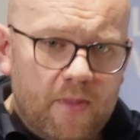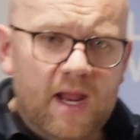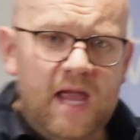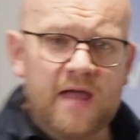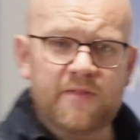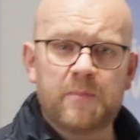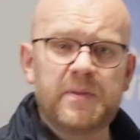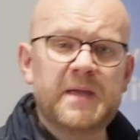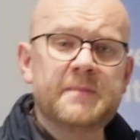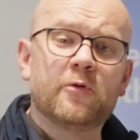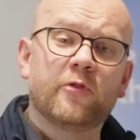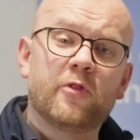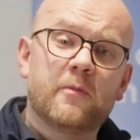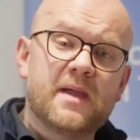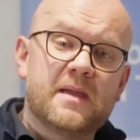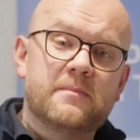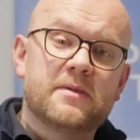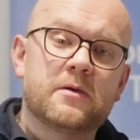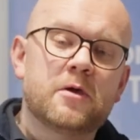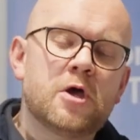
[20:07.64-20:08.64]
and the people that
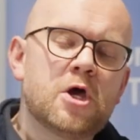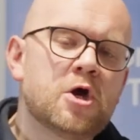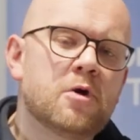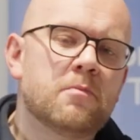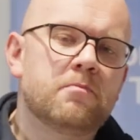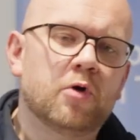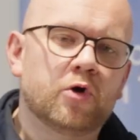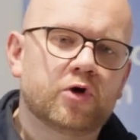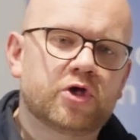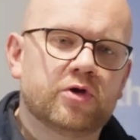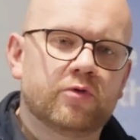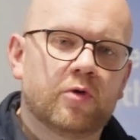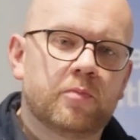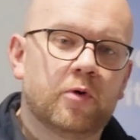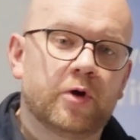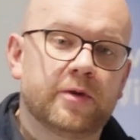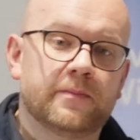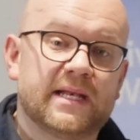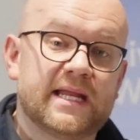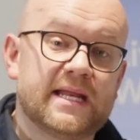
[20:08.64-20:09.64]
maybe book your
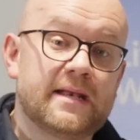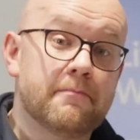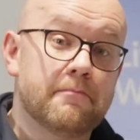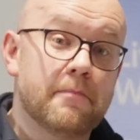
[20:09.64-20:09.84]
appointment in,